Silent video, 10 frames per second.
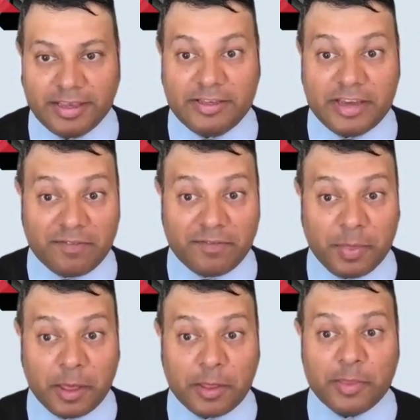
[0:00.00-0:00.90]
Jeff,
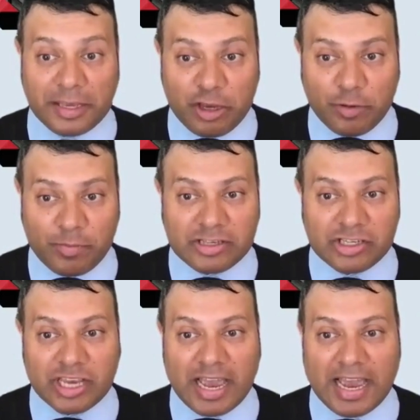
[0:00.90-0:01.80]
thank you very
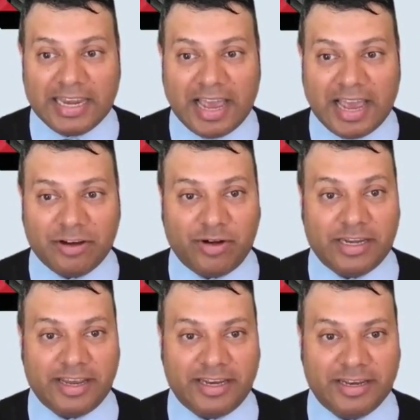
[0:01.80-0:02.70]
much, and have a
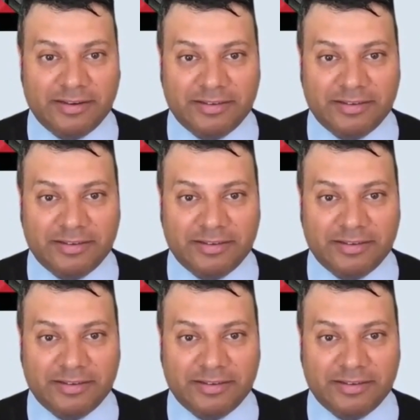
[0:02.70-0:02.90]
great day.